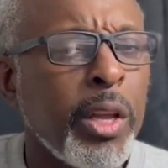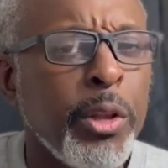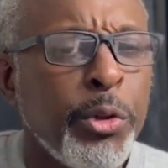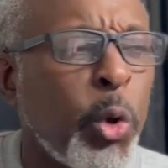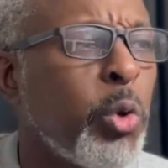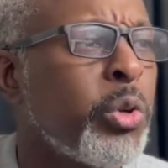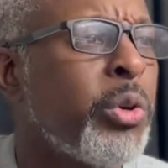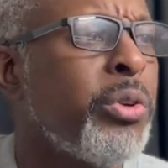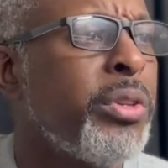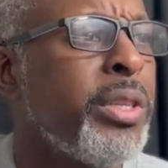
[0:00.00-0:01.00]
those
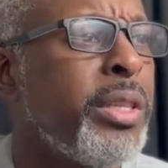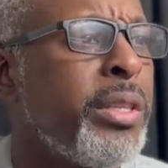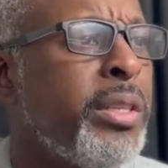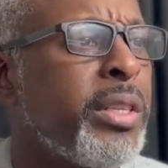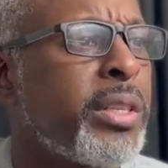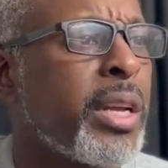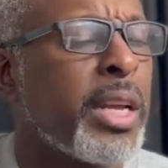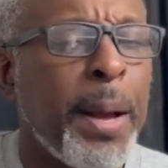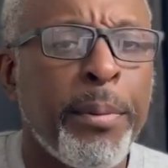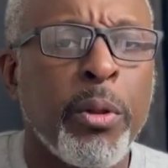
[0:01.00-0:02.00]
are just a
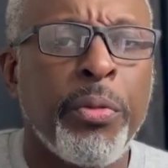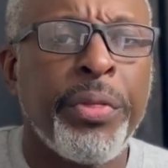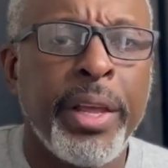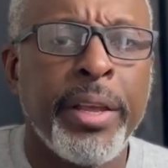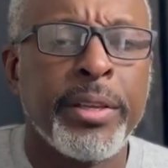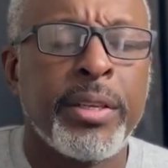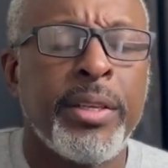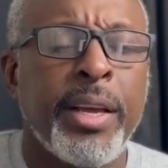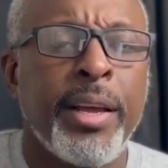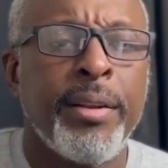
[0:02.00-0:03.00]
couple of things
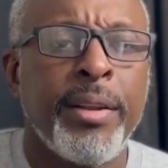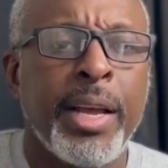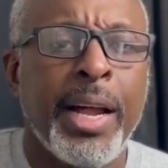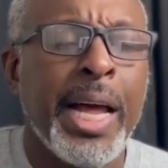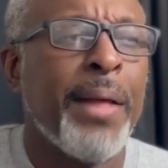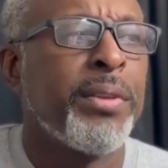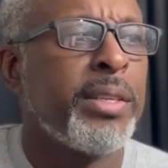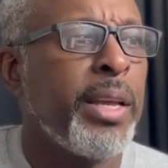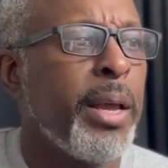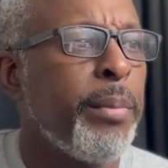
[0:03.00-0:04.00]
that I'll have to
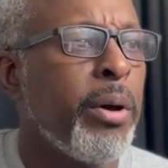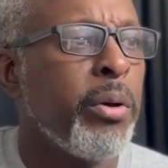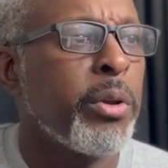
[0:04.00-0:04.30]
say about